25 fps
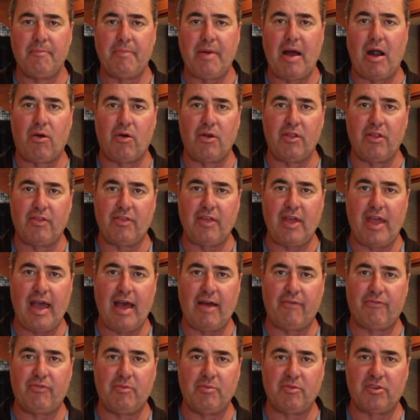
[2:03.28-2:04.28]
power that they
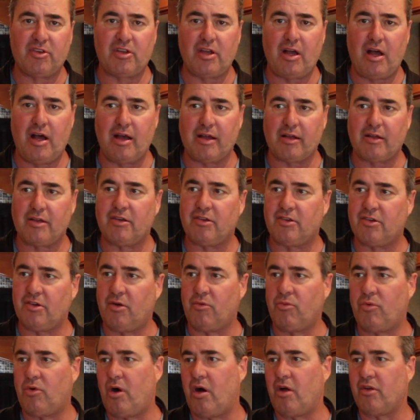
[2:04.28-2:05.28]
have from stock.
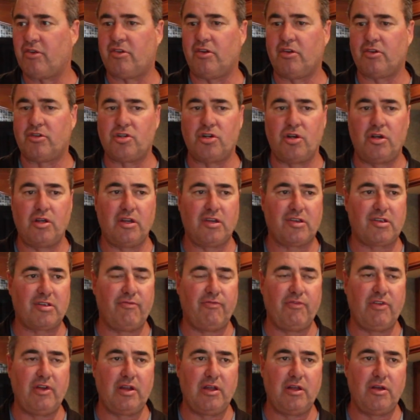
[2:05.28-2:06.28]
So we'll also show you
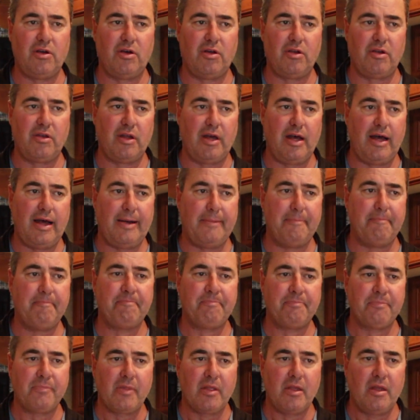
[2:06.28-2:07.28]
some video on
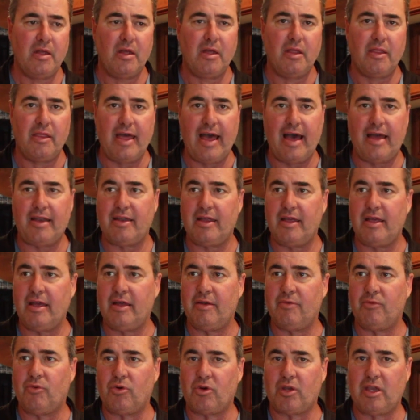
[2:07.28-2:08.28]
that,
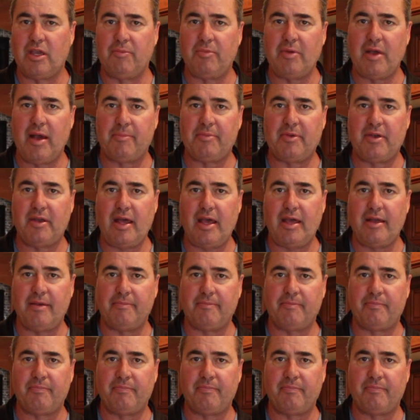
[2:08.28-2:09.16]
and we'll keep you up to date.